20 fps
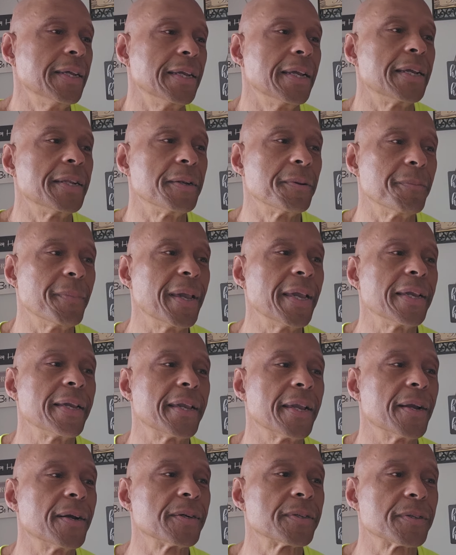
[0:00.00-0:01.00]
and the main
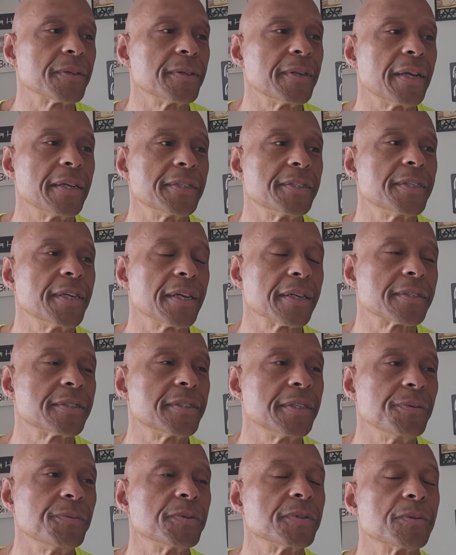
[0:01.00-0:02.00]
character, that chick,
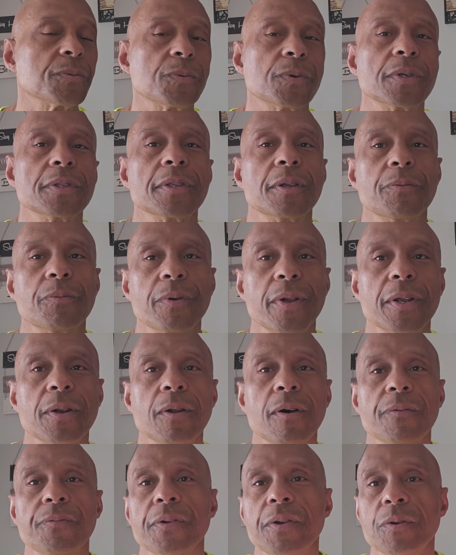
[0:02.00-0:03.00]
she was the one that read
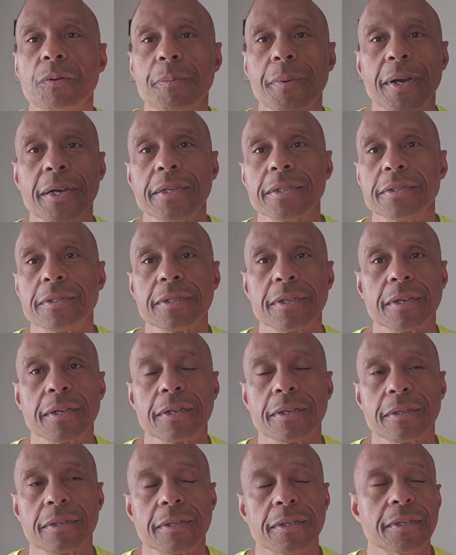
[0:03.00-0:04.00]
off everybody's uh,